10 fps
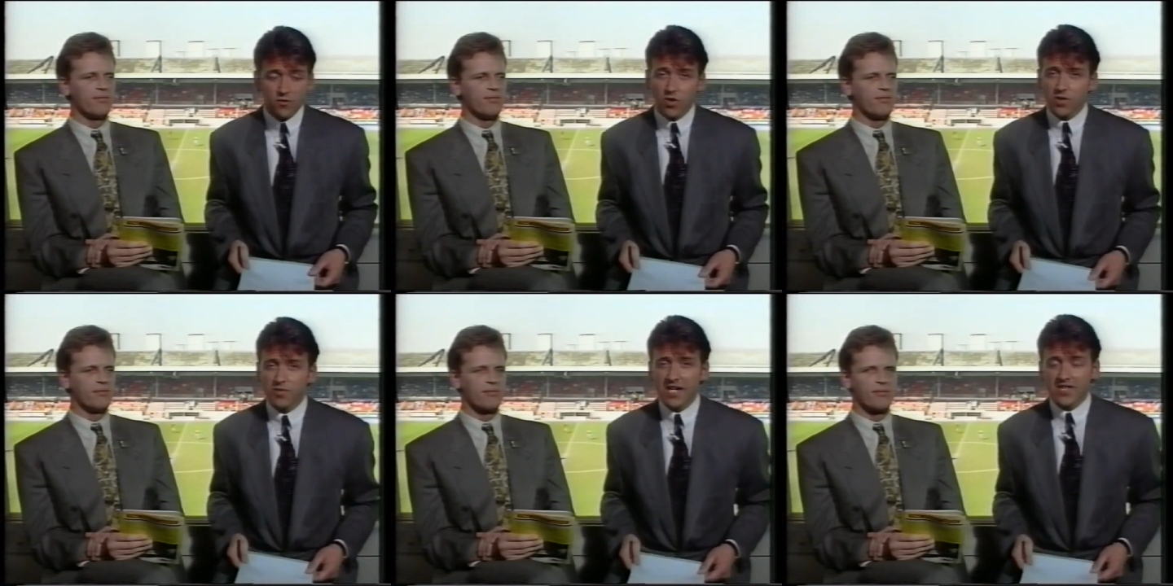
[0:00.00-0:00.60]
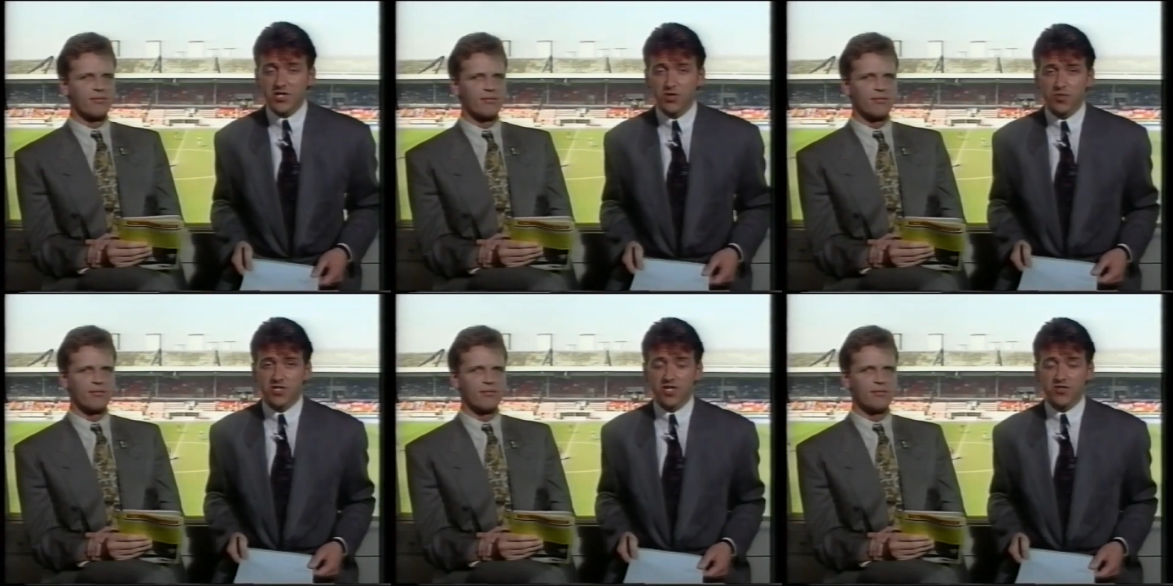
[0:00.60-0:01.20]
Speaker 1: Welcome back to
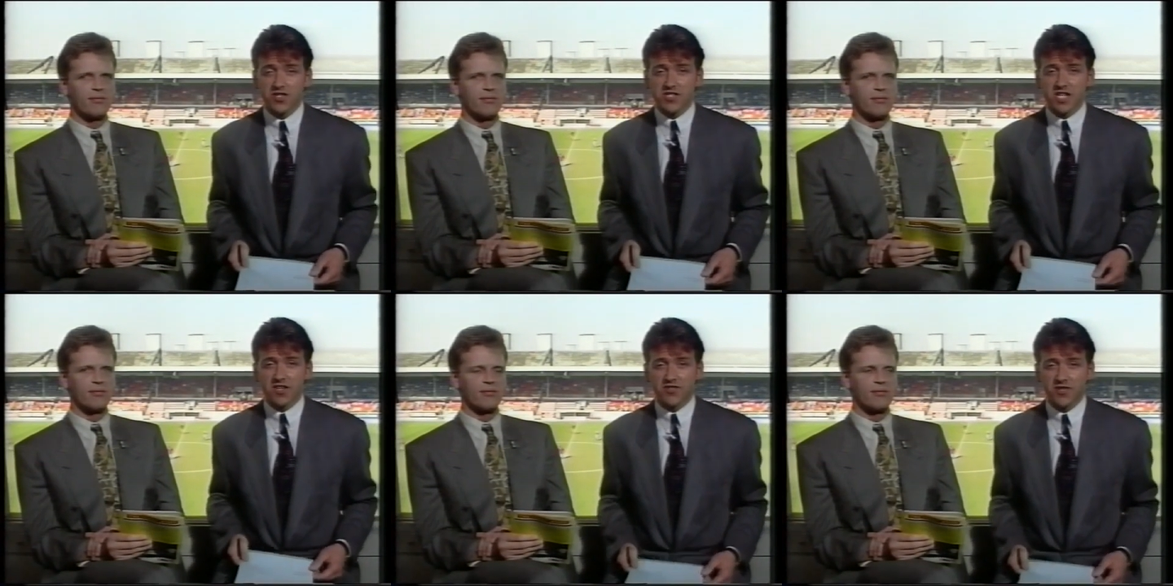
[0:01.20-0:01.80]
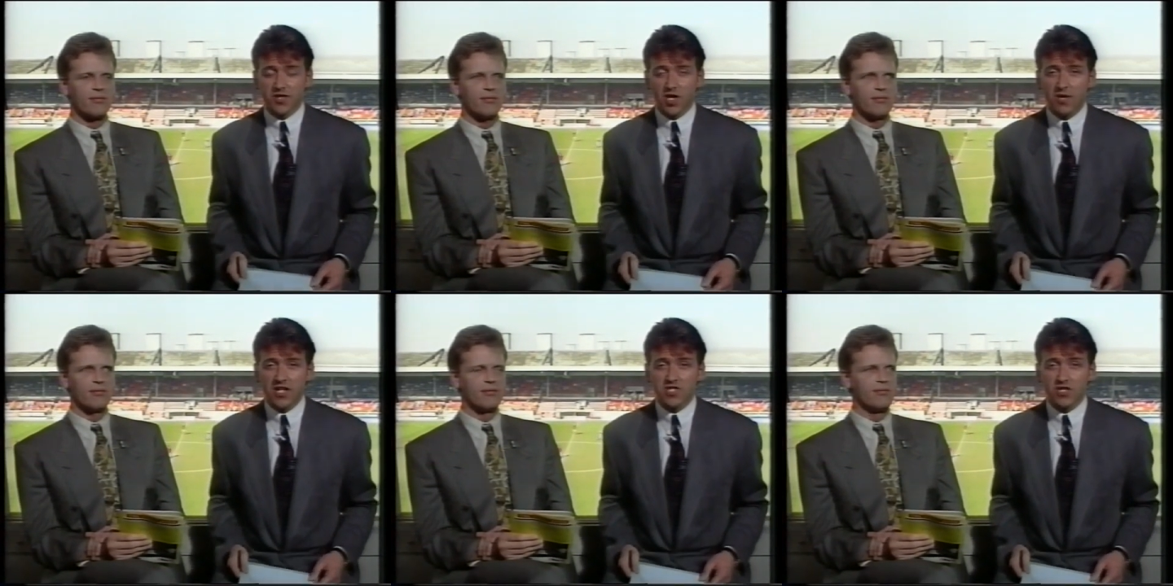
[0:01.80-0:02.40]
Pittodrie this afternoon. Our
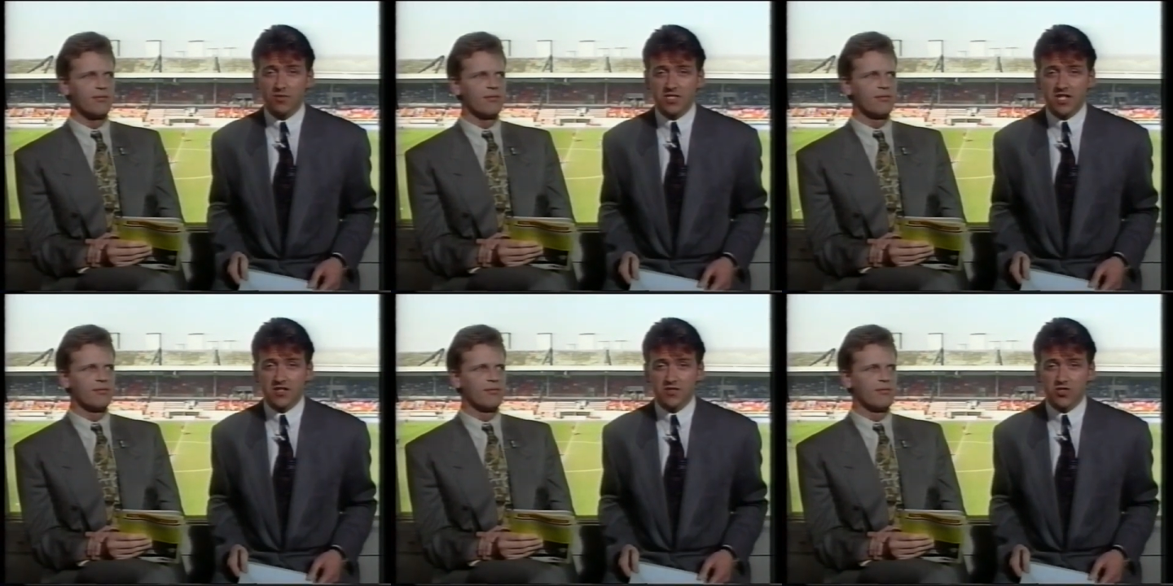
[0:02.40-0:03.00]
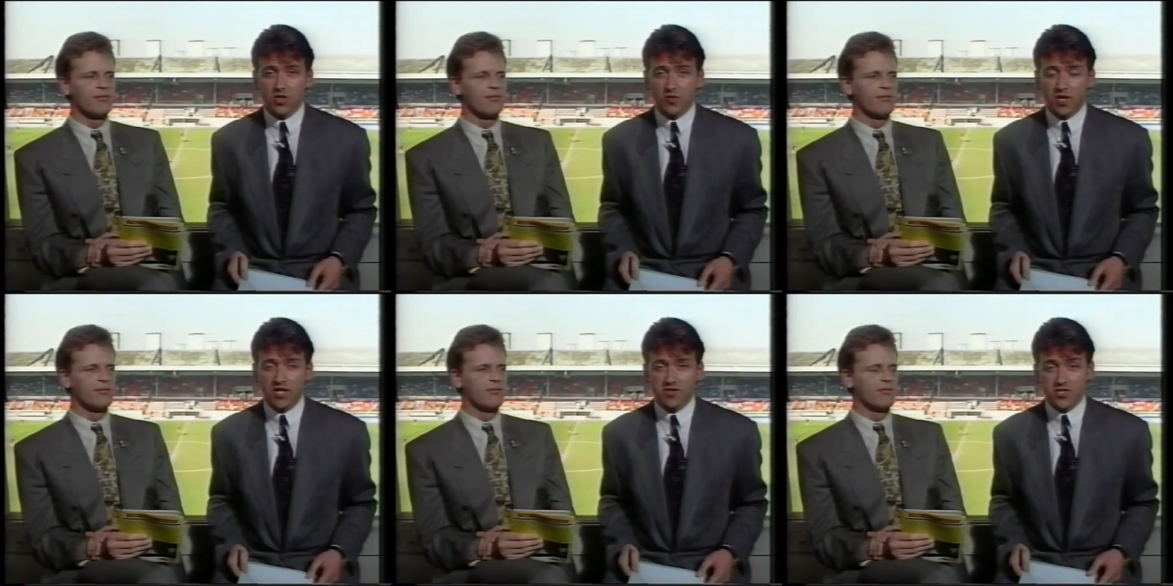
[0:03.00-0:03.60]
match commentator Jock
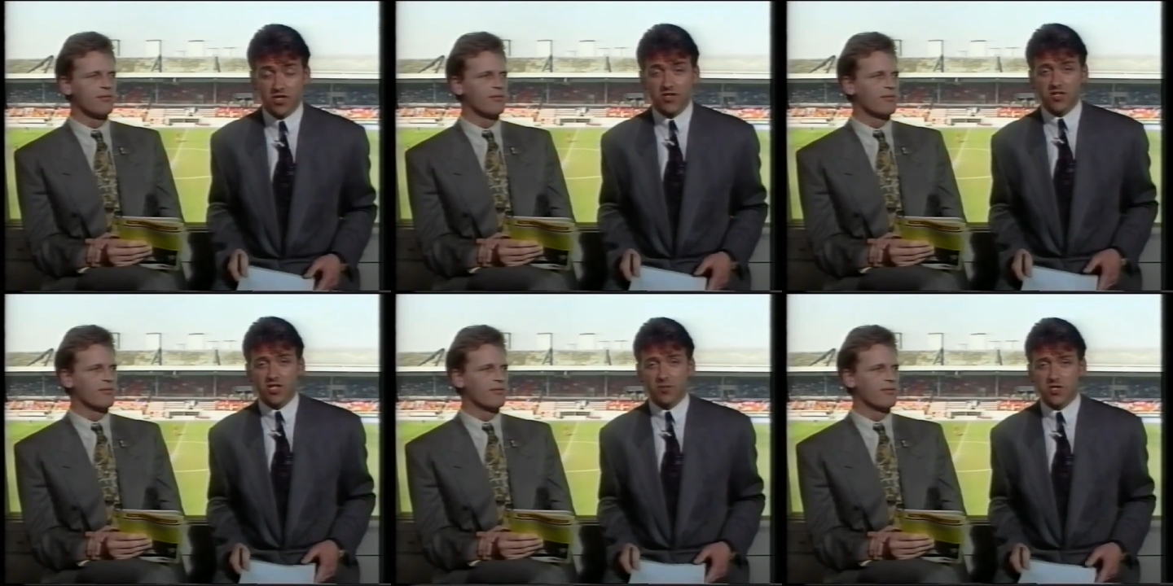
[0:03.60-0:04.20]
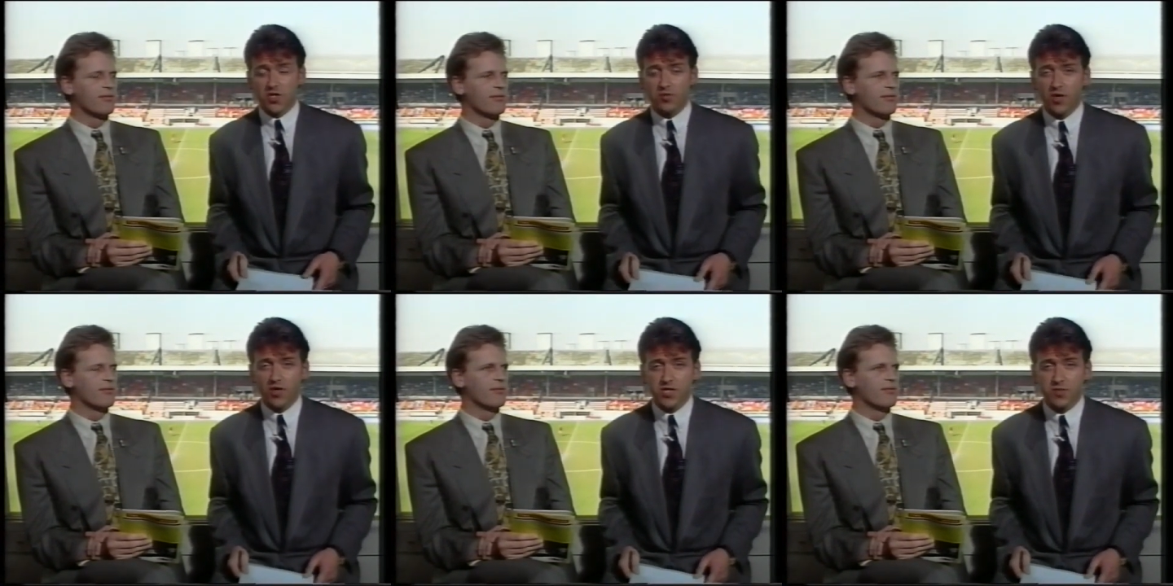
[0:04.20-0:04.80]
Brown is joined in the commentary
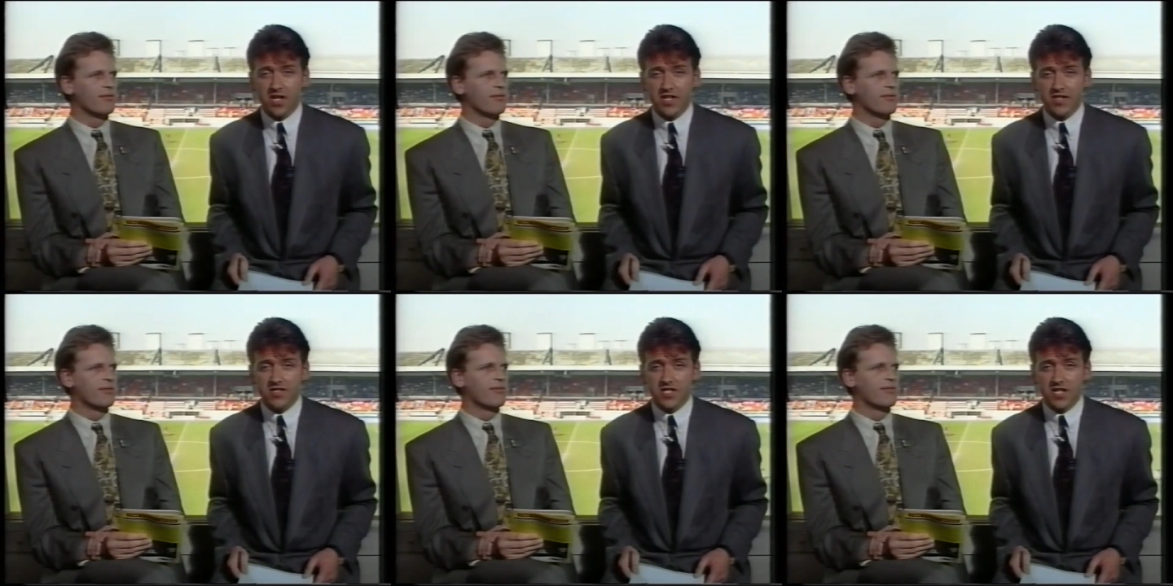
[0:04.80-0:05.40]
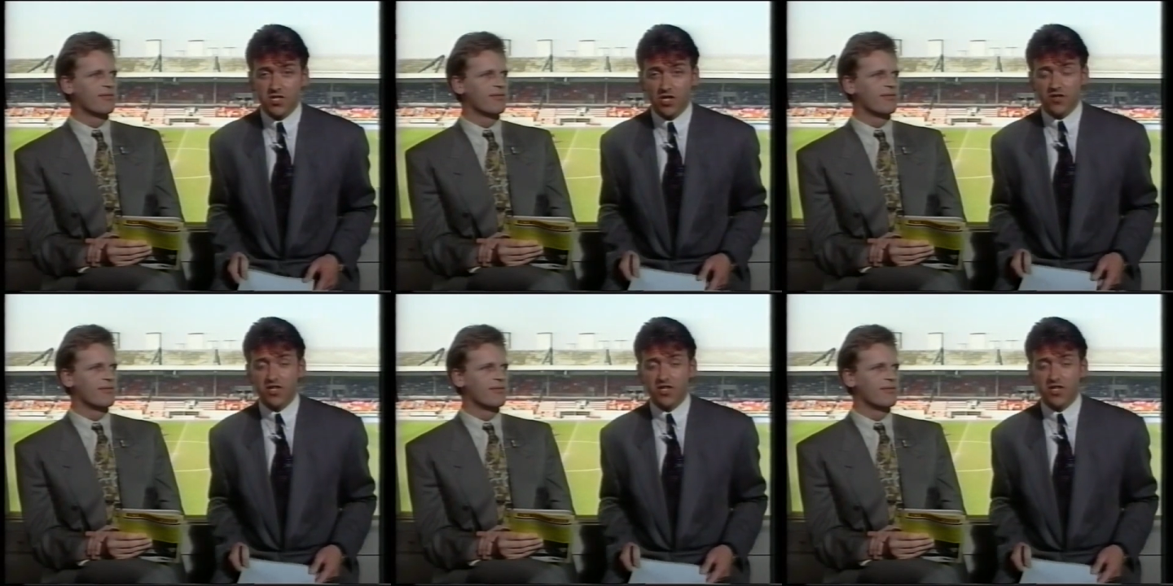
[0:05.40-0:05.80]
box by Ian St John.